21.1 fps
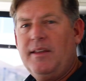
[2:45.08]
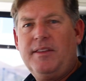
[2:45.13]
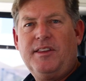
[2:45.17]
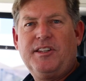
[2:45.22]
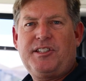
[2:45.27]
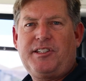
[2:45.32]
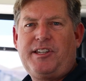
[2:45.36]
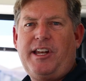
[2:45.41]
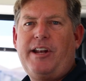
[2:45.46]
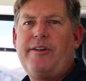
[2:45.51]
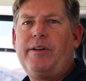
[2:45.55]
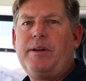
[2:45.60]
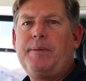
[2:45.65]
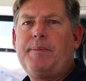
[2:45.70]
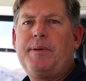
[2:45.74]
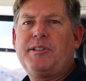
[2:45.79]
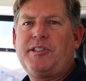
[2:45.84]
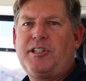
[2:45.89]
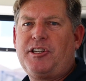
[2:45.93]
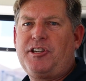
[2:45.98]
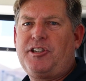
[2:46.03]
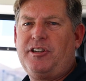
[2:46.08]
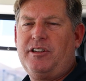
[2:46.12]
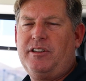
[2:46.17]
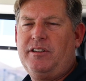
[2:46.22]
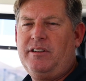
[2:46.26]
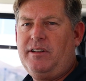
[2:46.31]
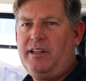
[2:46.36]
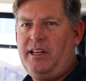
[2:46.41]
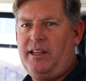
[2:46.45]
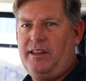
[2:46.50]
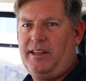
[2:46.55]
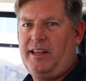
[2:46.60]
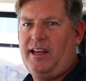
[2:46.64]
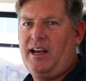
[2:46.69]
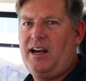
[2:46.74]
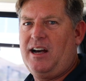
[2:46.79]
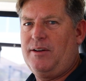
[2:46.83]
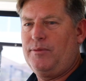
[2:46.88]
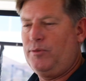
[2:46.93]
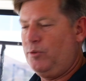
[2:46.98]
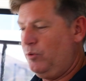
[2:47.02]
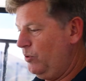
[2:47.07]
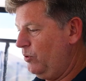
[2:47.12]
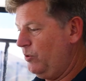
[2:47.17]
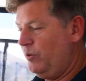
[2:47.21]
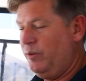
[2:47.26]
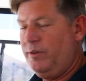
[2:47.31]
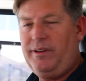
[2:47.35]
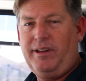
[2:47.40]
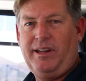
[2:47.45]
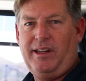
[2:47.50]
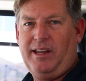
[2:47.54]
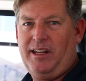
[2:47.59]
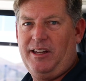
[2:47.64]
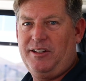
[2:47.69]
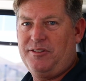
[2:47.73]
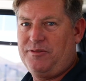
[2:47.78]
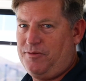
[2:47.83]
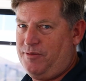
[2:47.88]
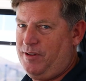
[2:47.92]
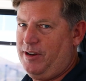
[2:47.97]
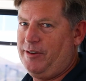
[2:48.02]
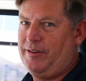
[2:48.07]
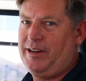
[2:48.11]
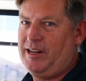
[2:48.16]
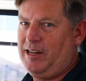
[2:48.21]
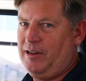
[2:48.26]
The steering position in the Arvor is very